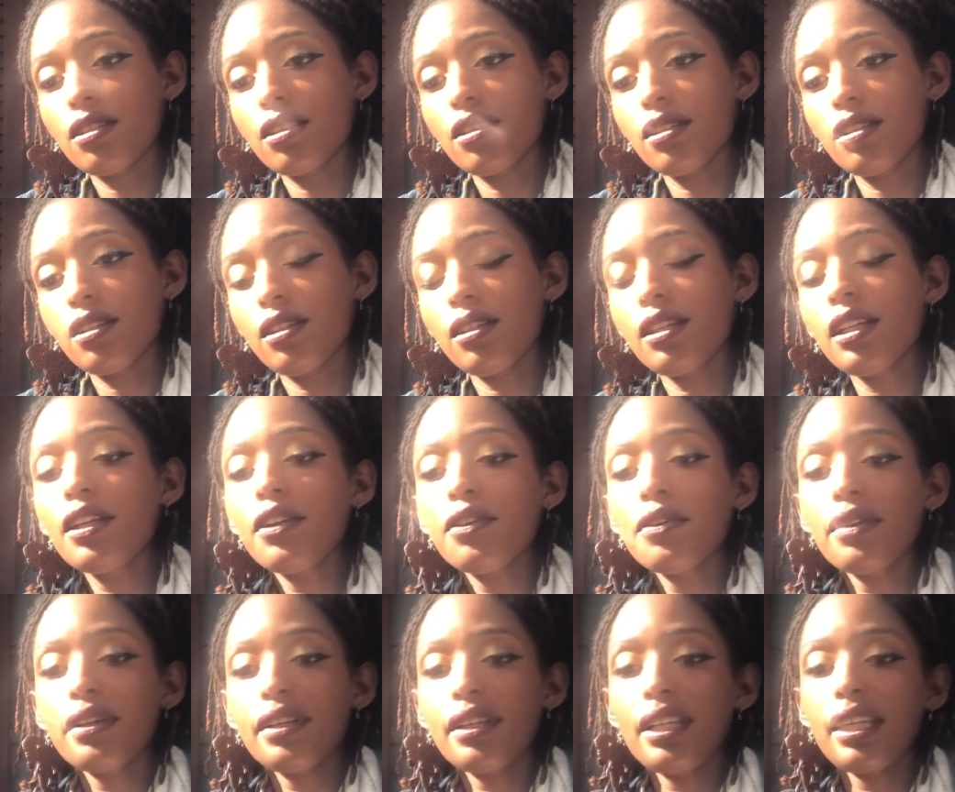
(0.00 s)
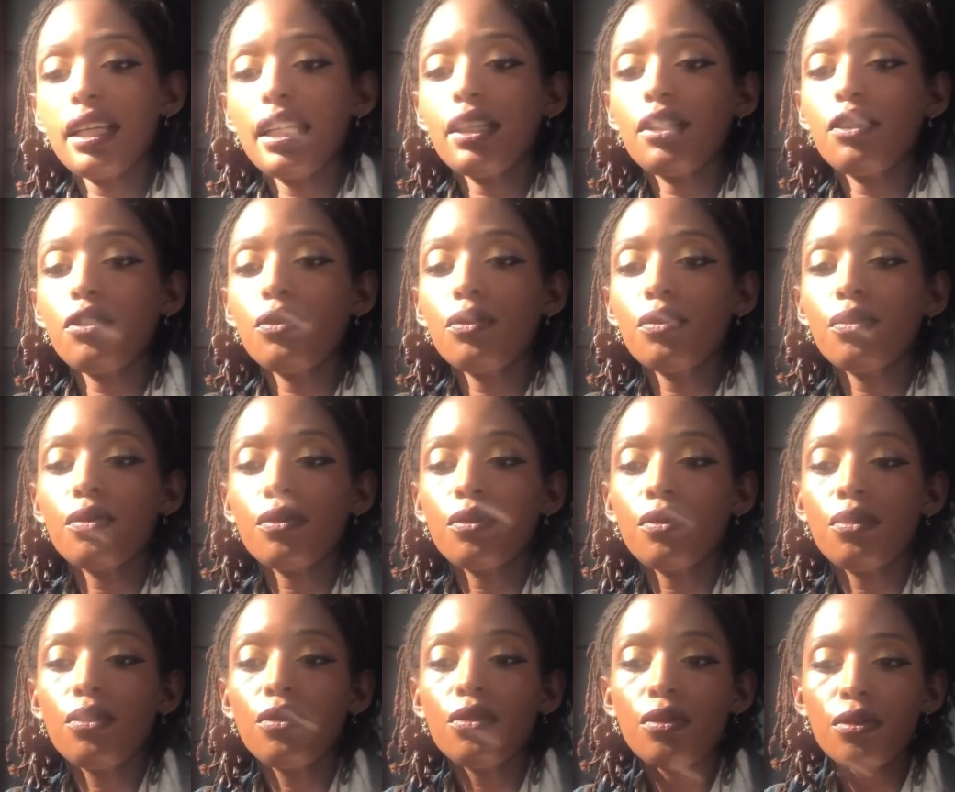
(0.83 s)
literally
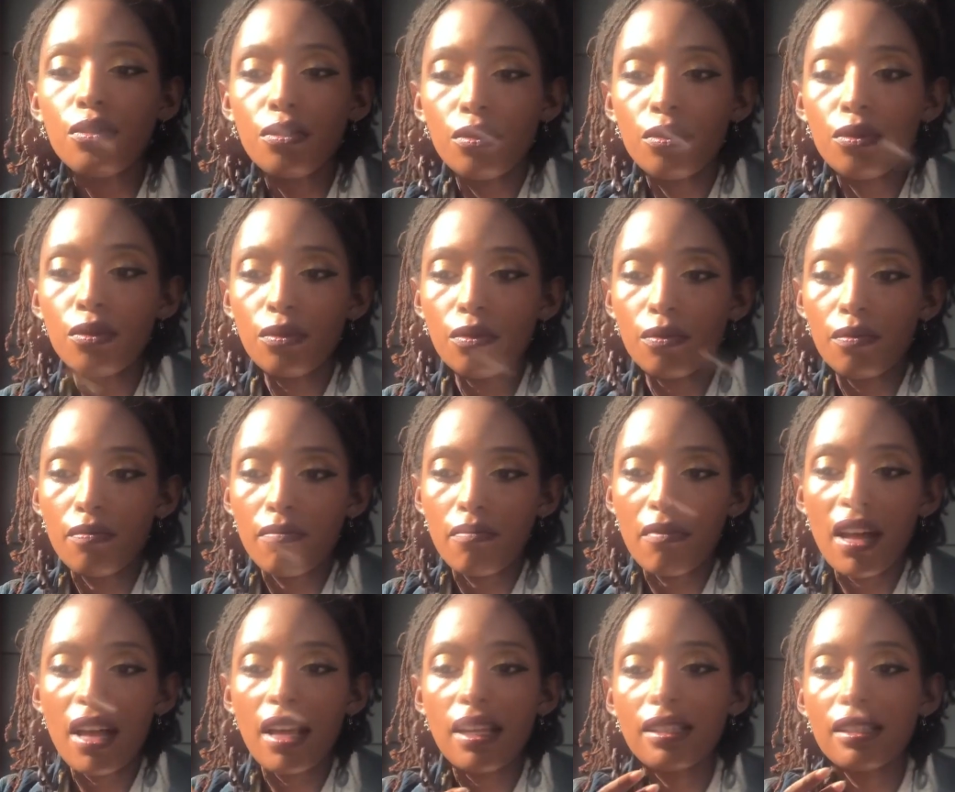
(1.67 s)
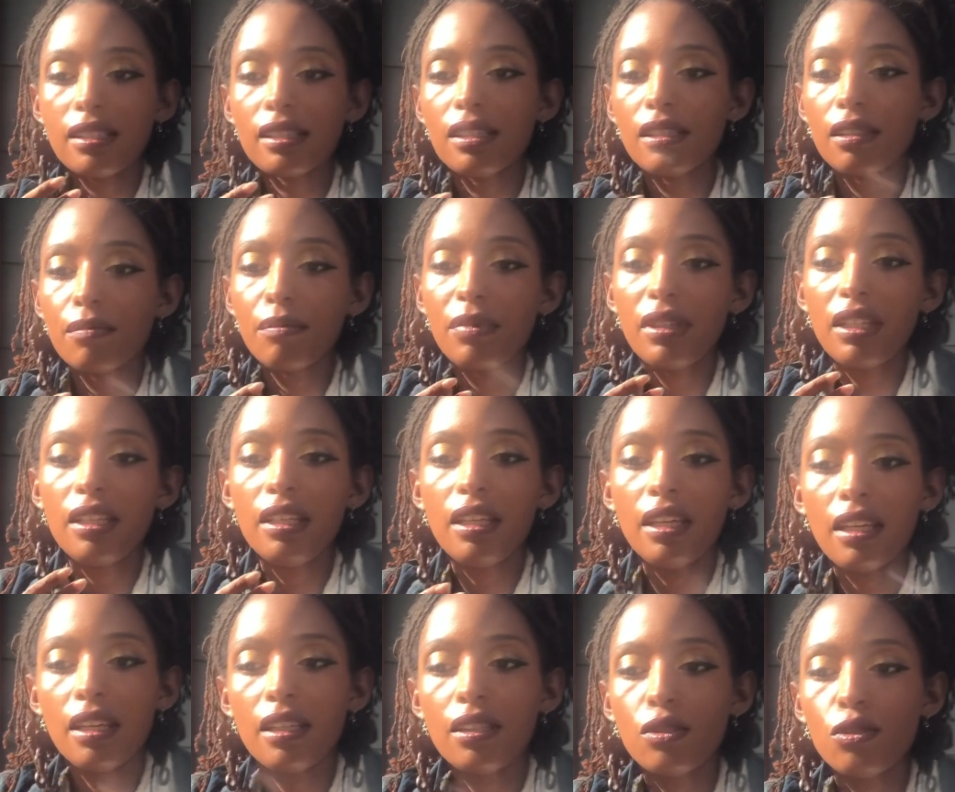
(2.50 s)
you must
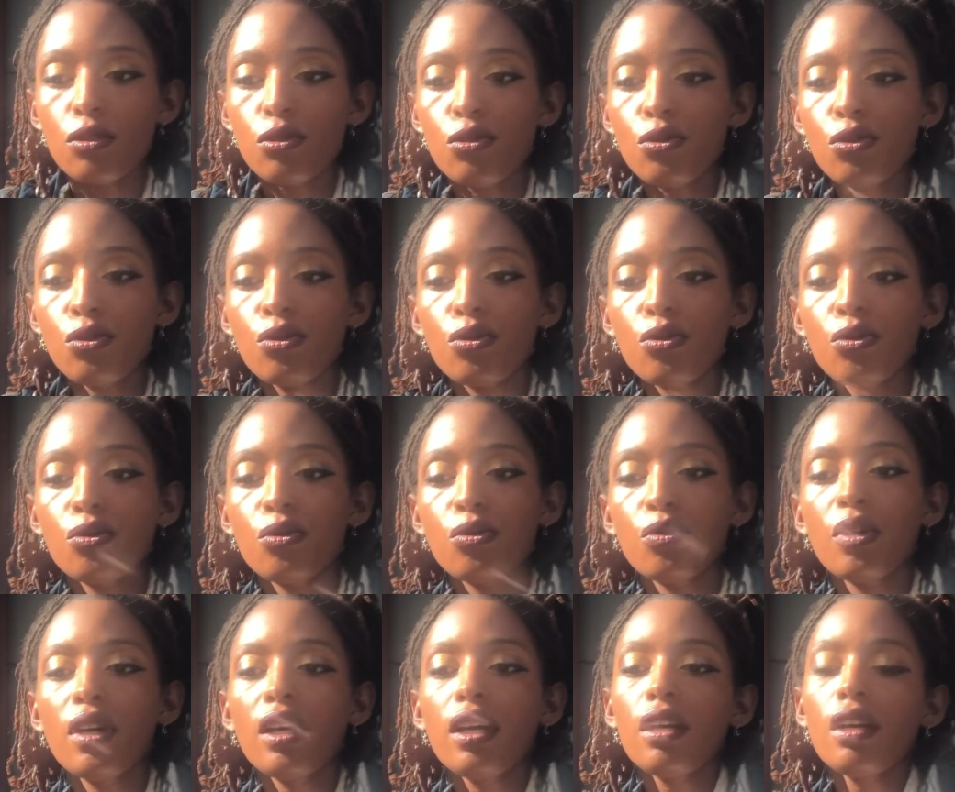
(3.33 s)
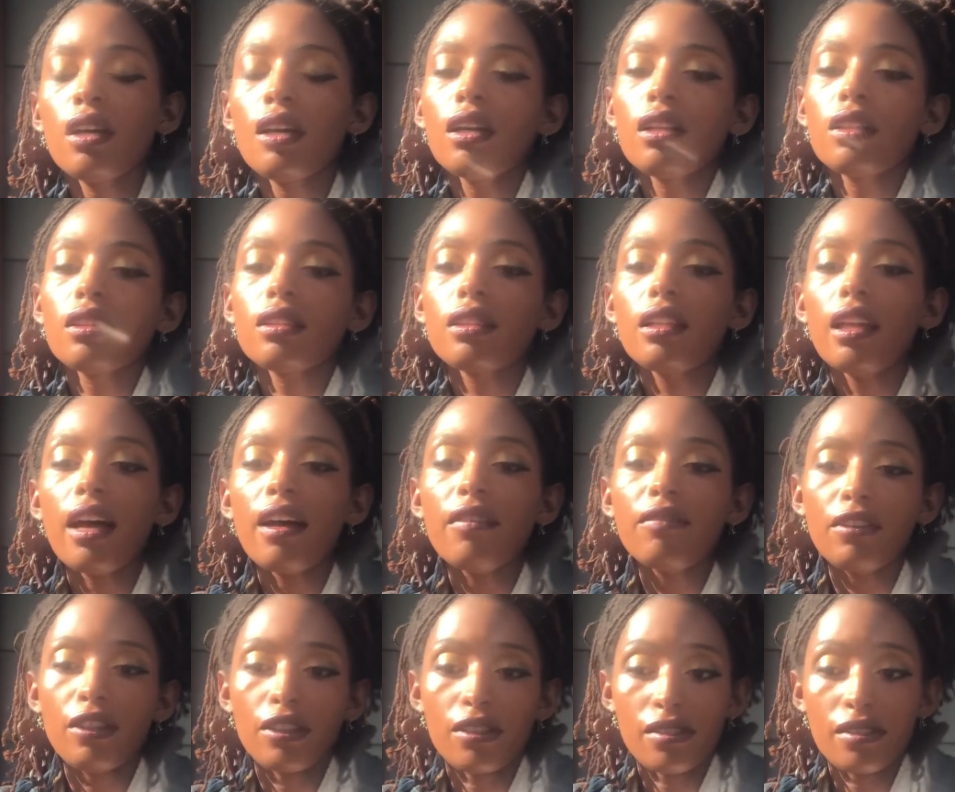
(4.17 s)
begin to
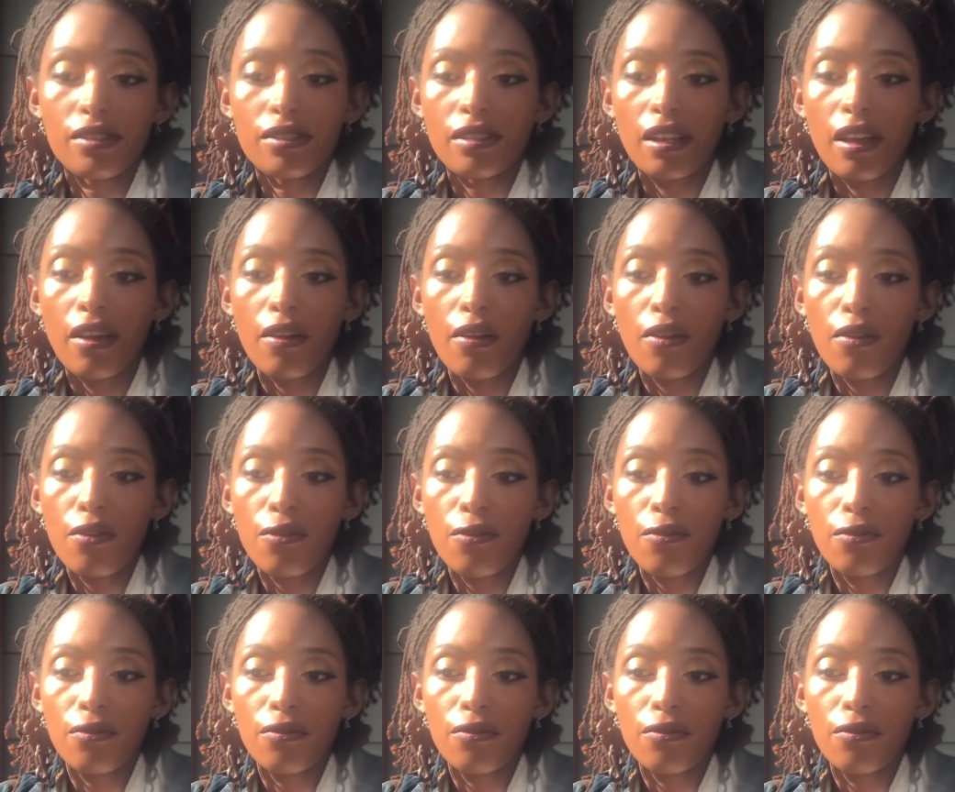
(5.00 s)
love yourself.